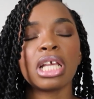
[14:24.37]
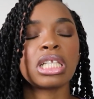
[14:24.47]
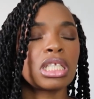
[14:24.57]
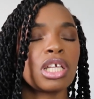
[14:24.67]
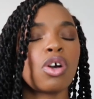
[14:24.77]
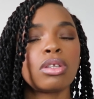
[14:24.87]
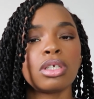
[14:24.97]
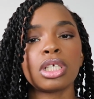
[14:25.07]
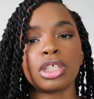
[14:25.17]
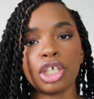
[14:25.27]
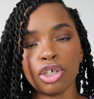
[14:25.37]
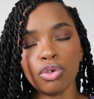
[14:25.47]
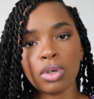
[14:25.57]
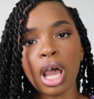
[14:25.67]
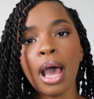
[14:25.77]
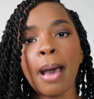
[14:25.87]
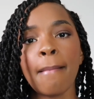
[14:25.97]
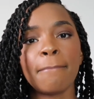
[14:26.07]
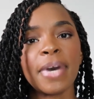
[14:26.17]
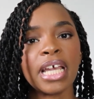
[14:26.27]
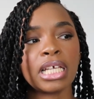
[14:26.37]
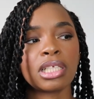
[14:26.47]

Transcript: It still looked cute, but